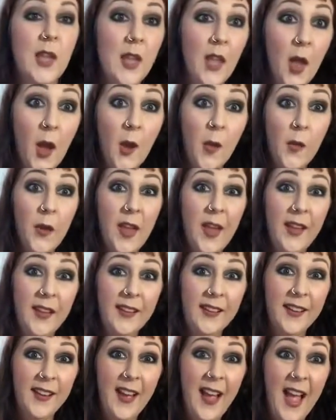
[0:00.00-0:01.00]

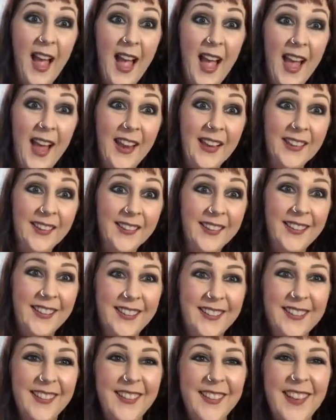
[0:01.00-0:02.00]
Okay, hi.
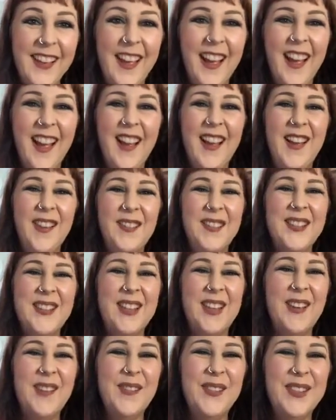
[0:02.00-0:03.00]

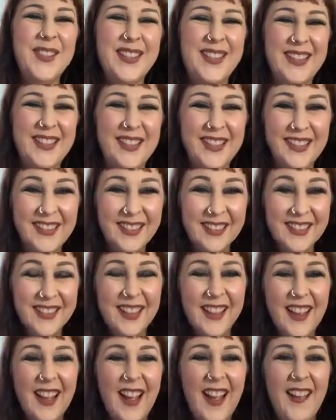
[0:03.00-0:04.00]
So we'll see
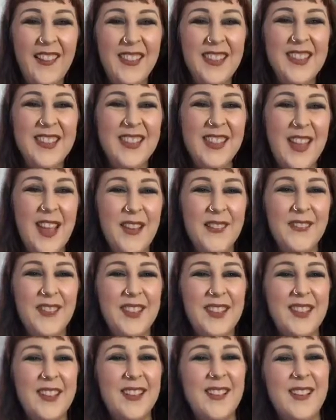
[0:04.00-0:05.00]
how this live
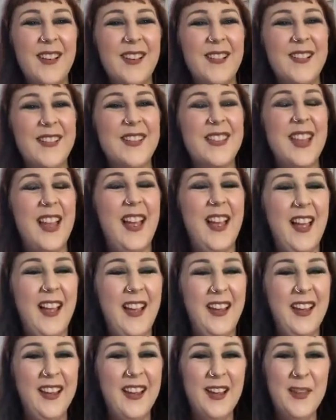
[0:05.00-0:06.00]
video goes. I
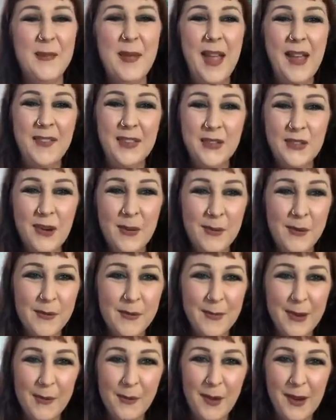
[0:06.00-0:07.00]
am having trouble with
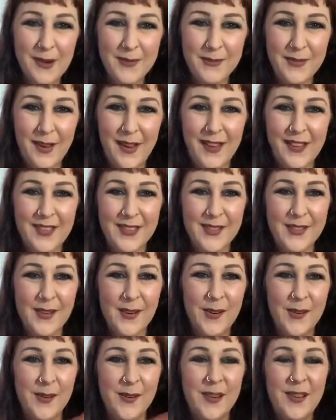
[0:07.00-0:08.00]
my Wi-Fi,
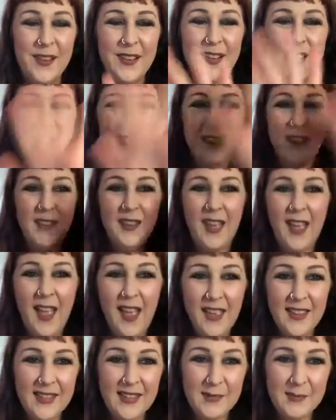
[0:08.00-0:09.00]
so
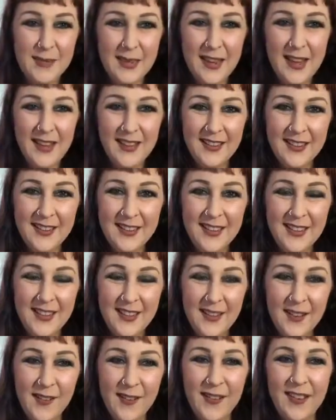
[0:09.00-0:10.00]
ask me anything
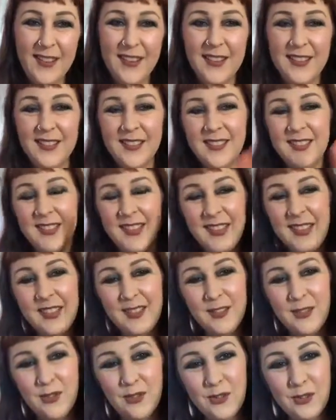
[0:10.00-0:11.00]
yoga,
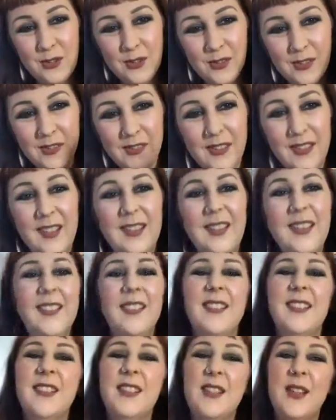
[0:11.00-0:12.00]
take two.
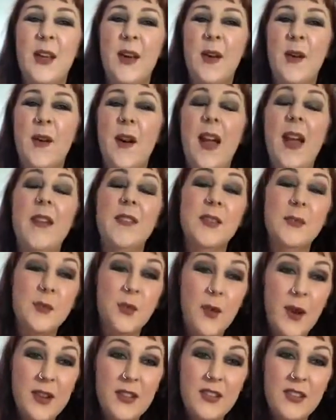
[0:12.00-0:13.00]
So I have some
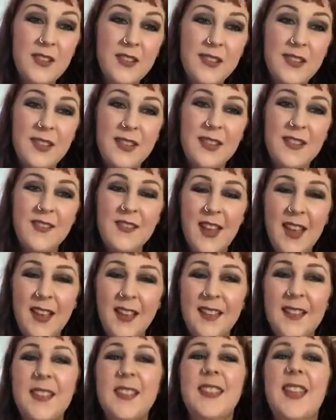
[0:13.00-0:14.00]
questions in
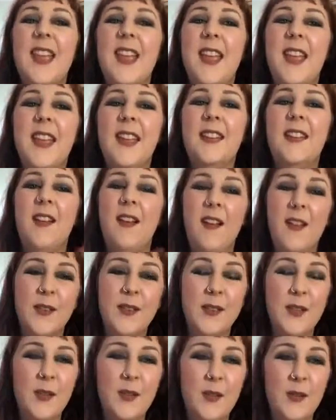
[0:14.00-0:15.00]
advance, and
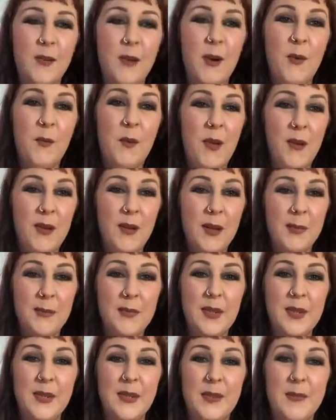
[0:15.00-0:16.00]
also you are welcome
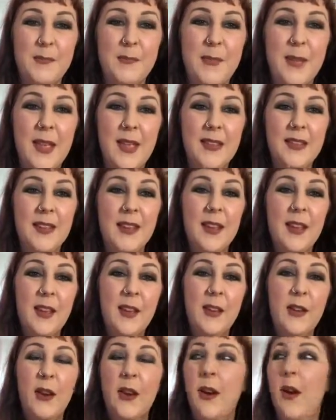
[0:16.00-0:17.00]
to submit
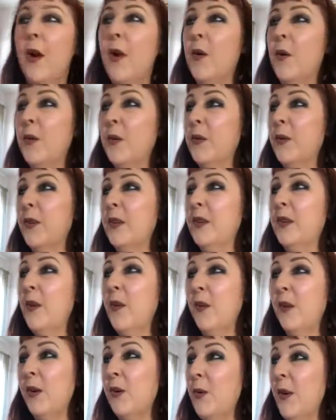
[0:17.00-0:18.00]
your own
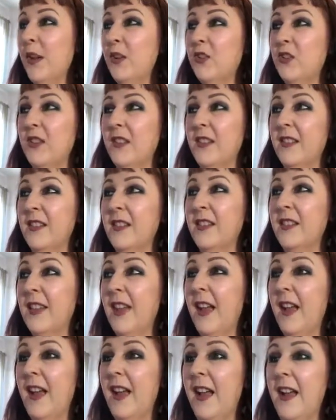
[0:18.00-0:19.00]
yoga questions
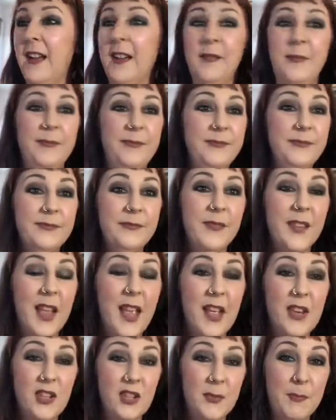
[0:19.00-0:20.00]
and
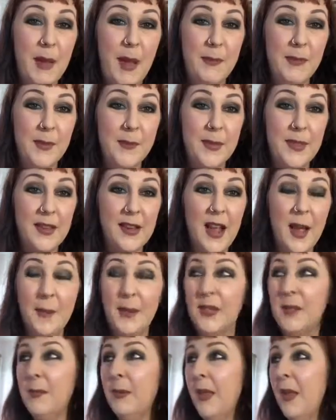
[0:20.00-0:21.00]
just pop them in the
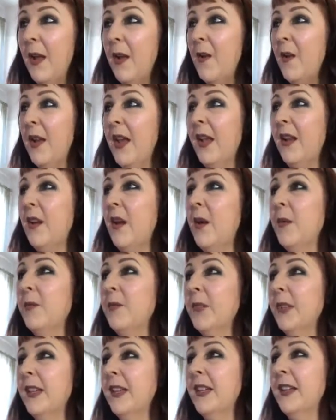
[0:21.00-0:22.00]
comments below, and
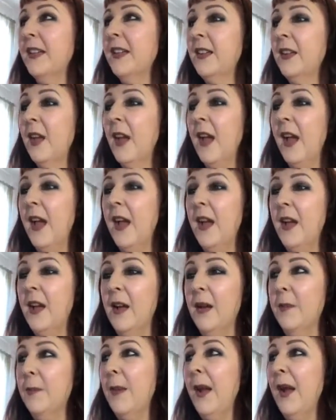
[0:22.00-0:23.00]
hopefully
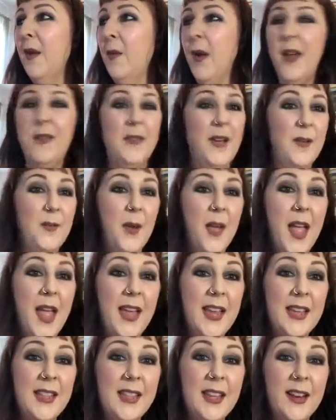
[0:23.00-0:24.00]
my Wi-Fi will
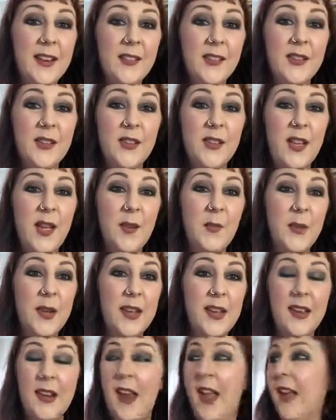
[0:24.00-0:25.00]
hang in there so that we
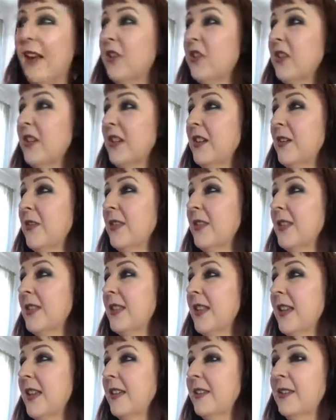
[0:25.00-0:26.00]
can actually do this
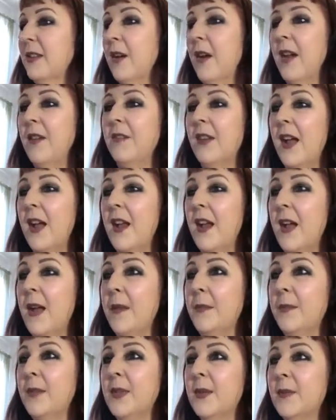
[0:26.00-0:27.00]
thing. So I've
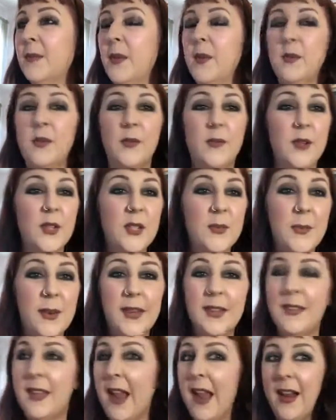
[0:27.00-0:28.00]
got some notes over to my
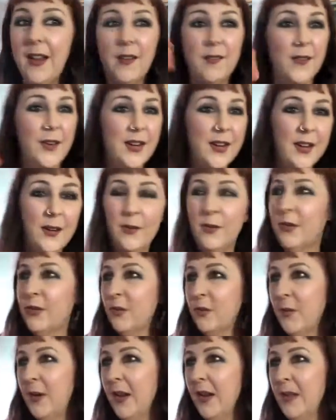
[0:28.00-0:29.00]
side over here, which
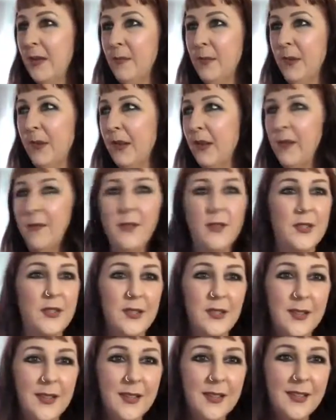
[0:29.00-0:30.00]
is why I keep looking over to
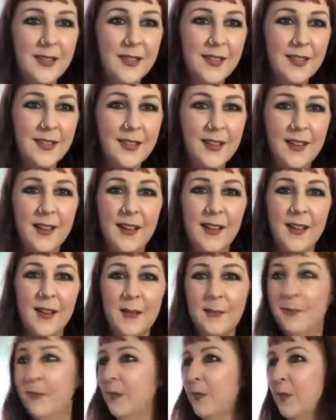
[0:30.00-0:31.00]
the
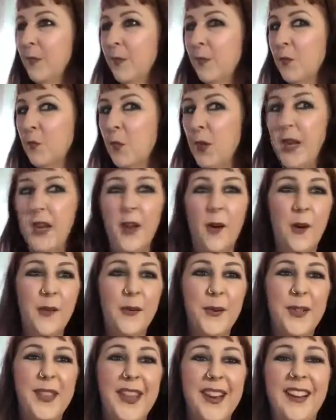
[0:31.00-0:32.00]
window
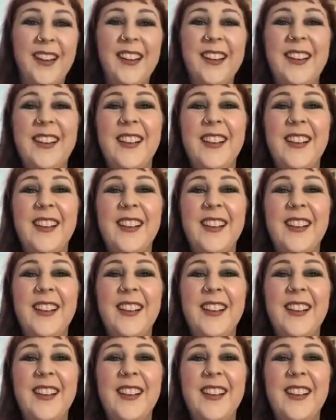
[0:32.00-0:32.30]
over there.